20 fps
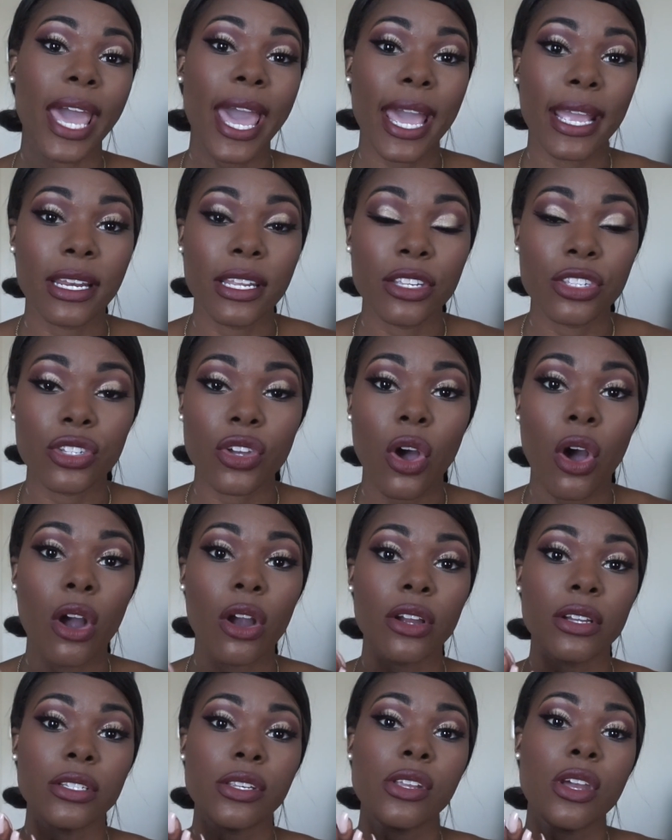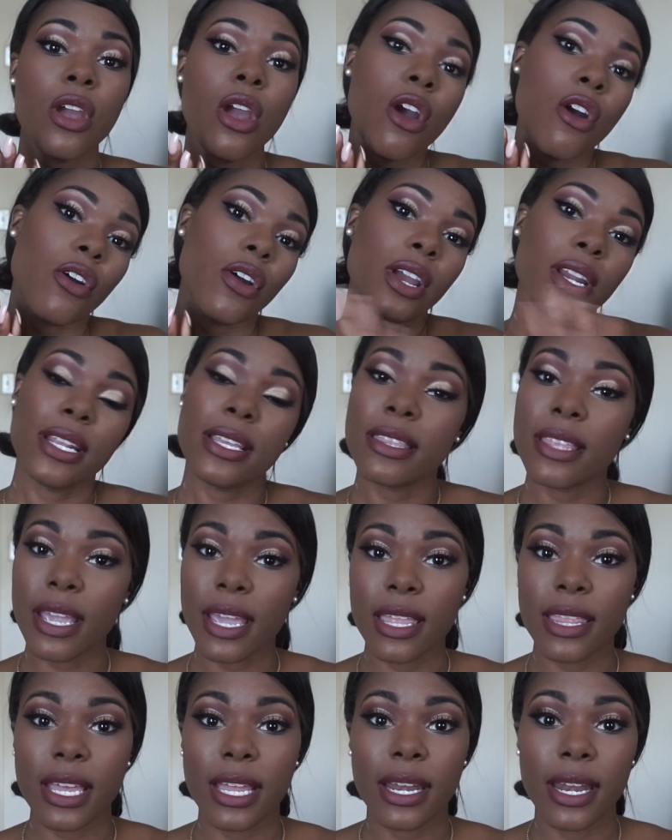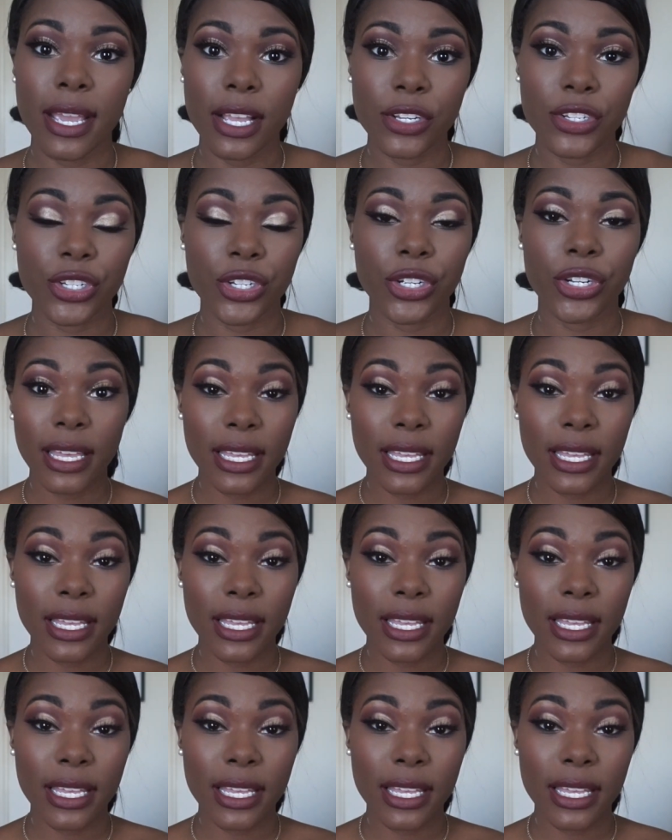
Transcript: acne scars or anything in that nature.